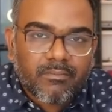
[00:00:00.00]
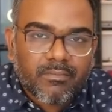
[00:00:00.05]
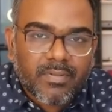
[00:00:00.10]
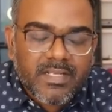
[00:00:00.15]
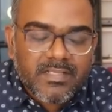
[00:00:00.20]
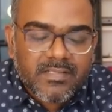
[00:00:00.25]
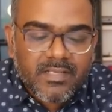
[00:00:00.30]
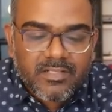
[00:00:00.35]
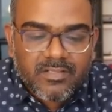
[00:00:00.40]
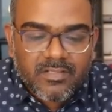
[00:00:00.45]

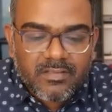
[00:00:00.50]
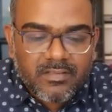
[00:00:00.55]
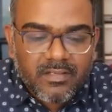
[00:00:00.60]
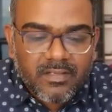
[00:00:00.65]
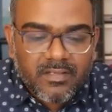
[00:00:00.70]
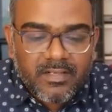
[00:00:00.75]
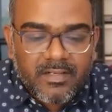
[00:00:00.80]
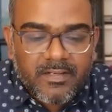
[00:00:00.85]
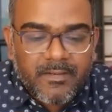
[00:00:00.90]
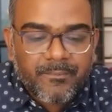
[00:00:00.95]
price action
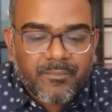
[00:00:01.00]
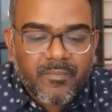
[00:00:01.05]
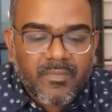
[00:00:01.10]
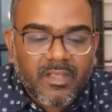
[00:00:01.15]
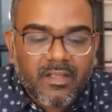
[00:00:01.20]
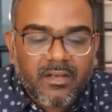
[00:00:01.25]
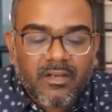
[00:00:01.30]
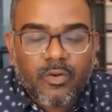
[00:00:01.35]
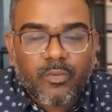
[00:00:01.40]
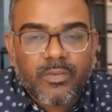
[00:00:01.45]
theory
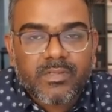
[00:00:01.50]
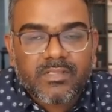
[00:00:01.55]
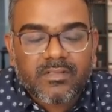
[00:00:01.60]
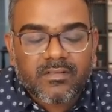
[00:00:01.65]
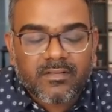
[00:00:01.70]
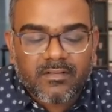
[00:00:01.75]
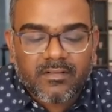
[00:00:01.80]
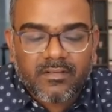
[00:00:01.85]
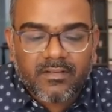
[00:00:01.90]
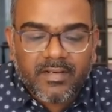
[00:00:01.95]
and how he
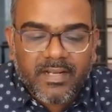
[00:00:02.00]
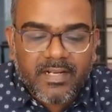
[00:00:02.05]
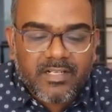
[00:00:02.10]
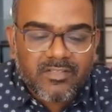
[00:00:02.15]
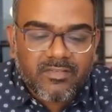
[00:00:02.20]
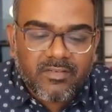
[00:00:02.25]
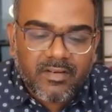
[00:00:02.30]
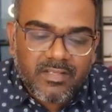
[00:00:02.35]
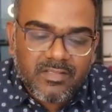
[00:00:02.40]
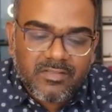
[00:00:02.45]

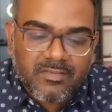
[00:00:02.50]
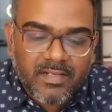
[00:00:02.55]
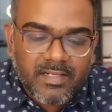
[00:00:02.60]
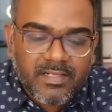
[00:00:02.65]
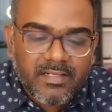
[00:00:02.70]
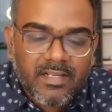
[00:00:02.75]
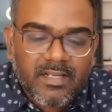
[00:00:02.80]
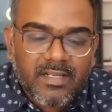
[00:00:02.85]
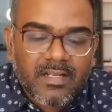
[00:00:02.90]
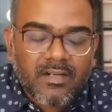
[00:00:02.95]
rides trends,
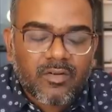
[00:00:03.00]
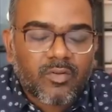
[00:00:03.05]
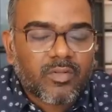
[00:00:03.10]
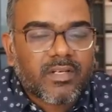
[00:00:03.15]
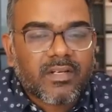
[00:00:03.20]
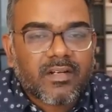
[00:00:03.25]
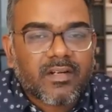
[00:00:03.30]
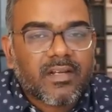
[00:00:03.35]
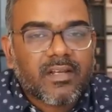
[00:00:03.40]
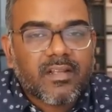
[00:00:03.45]
right? Now,
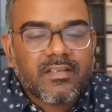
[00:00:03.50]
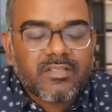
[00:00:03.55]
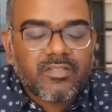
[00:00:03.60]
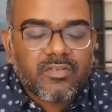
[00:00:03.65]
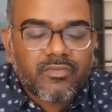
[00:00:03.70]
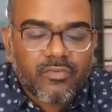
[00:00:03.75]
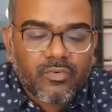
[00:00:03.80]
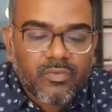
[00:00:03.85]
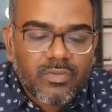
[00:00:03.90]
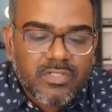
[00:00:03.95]
there are a clear set
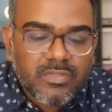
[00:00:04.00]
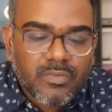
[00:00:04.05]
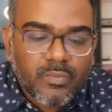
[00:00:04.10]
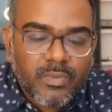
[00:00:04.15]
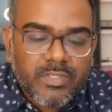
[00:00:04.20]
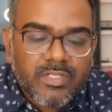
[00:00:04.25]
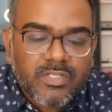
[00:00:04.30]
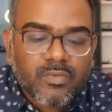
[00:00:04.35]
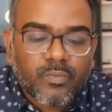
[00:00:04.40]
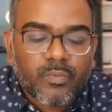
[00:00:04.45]
of rules
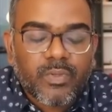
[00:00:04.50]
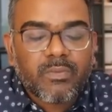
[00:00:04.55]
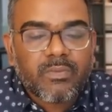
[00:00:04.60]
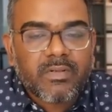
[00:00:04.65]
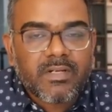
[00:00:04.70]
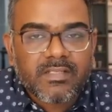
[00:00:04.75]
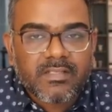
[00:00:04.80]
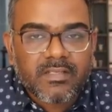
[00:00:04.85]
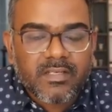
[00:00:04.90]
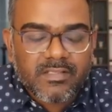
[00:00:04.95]
which we
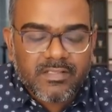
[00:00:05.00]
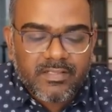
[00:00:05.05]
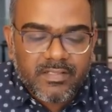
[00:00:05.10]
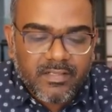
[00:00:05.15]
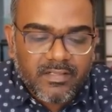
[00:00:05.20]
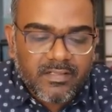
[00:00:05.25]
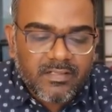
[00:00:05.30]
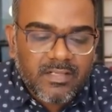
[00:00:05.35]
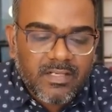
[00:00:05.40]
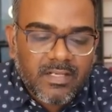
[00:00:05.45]
will discuss
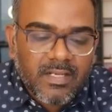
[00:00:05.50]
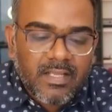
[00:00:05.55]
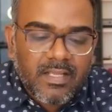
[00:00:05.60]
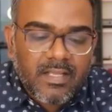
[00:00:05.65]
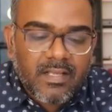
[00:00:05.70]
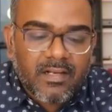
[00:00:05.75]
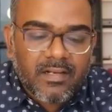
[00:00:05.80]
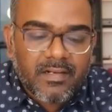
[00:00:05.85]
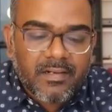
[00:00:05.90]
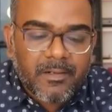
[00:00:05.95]
here
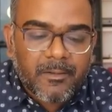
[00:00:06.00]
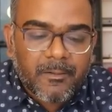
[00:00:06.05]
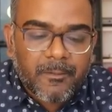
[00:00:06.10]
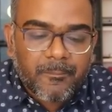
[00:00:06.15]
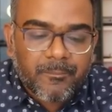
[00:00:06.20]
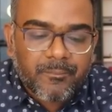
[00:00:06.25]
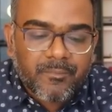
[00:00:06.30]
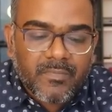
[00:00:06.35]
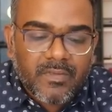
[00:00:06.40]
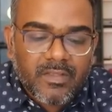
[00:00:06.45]

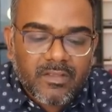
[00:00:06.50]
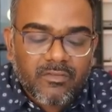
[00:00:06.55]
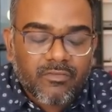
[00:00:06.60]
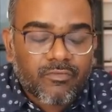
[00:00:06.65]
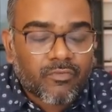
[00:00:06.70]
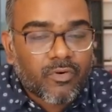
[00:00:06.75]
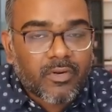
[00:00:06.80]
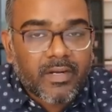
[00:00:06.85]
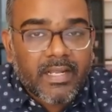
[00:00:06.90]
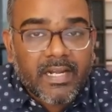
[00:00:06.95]

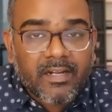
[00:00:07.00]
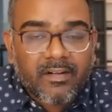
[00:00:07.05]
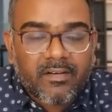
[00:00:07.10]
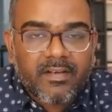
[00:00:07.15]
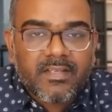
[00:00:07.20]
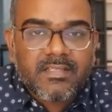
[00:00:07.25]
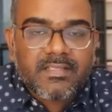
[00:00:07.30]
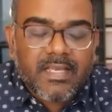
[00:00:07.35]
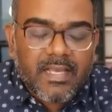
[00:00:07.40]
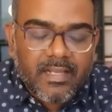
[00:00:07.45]
for
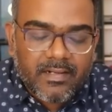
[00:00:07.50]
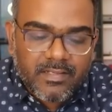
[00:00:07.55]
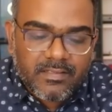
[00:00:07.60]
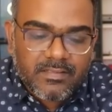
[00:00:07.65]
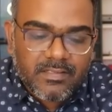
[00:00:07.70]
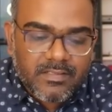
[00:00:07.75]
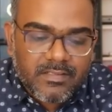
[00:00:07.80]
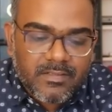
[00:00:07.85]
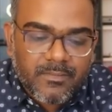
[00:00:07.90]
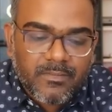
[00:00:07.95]
entries and
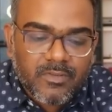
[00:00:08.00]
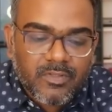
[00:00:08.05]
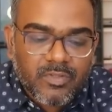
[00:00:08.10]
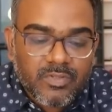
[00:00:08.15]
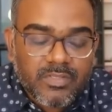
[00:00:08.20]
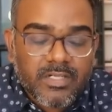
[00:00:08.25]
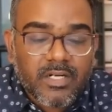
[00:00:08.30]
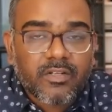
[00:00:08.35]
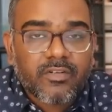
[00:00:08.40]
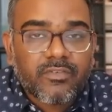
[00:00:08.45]
exits.
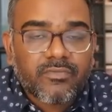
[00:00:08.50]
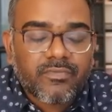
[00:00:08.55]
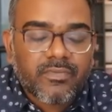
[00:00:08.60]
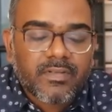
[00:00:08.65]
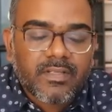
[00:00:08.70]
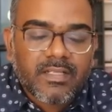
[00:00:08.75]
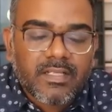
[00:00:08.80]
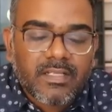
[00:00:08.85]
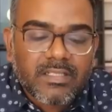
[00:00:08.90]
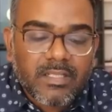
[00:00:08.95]
To start
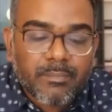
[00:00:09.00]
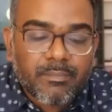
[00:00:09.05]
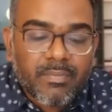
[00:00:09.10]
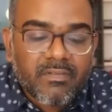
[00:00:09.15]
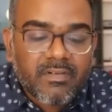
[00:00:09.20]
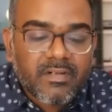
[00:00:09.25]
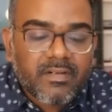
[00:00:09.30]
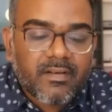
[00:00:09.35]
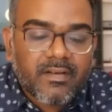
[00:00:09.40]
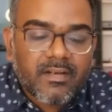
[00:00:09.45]
off, the
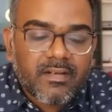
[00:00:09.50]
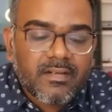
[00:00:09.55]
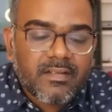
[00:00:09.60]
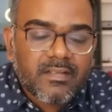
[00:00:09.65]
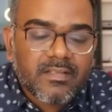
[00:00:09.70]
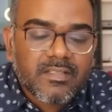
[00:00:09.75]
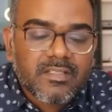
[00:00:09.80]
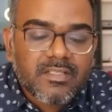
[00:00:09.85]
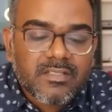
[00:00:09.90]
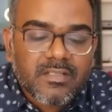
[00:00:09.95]
power
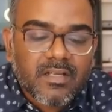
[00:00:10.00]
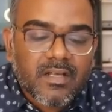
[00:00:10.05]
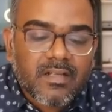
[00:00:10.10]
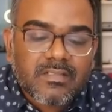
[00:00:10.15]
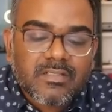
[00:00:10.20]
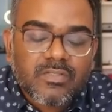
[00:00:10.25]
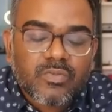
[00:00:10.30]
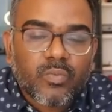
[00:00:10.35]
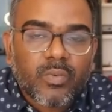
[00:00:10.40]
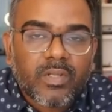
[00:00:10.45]
trend
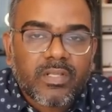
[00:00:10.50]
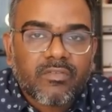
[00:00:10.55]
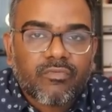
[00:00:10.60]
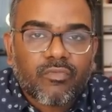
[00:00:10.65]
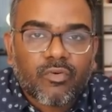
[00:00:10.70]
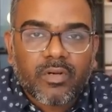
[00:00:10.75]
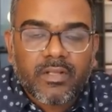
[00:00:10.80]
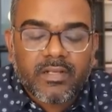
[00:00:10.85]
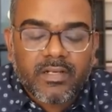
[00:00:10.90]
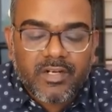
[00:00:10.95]
starts when the
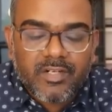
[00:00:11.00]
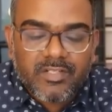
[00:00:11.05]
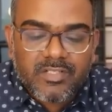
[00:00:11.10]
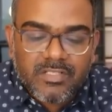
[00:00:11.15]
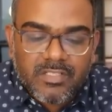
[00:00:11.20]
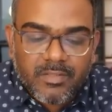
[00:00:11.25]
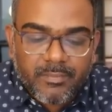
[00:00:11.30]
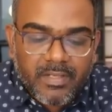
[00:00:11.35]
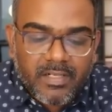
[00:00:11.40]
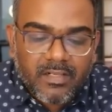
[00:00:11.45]
following
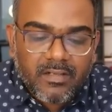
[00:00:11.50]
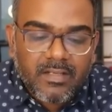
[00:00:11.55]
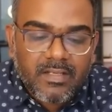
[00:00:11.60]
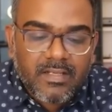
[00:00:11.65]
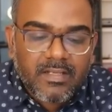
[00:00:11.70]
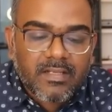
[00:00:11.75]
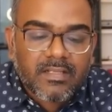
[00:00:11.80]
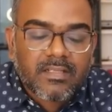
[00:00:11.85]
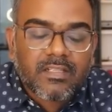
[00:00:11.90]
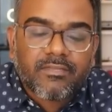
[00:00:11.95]
conditions are met.
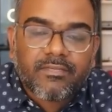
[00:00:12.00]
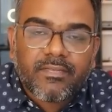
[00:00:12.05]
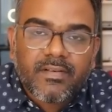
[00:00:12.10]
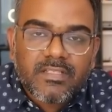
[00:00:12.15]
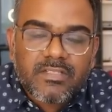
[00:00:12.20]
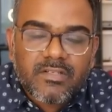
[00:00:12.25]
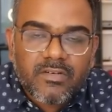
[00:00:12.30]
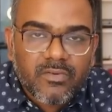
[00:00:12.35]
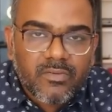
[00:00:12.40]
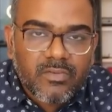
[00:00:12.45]
The
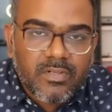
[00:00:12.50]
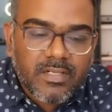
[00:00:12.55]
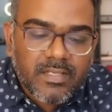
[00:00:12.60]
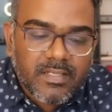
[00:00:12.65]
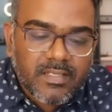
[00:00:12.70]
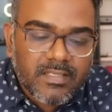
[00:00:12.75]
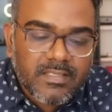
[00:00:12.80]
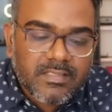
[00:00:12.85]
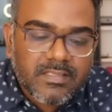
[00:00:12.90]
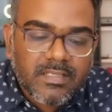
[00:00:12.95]
first rule
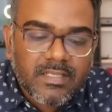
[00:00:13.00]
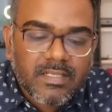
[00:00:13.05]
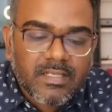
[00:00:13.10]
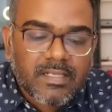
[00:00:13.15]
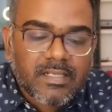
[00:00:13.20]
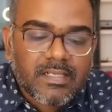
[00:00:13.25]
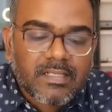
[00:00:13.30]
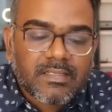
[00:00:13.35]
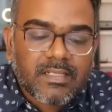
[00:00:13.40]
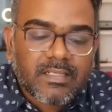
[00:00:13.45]
is
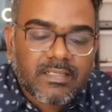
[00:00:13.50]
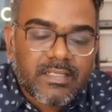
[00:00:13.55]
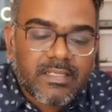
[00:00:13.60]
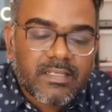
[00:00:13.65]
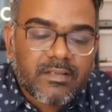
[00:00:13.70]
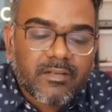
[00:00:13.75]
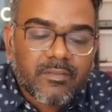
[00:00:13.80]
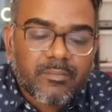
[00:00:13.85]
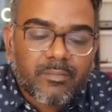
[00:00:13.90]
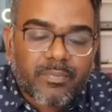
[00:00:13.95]
that
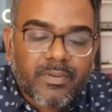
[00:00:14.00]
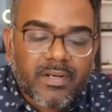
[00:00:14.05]
the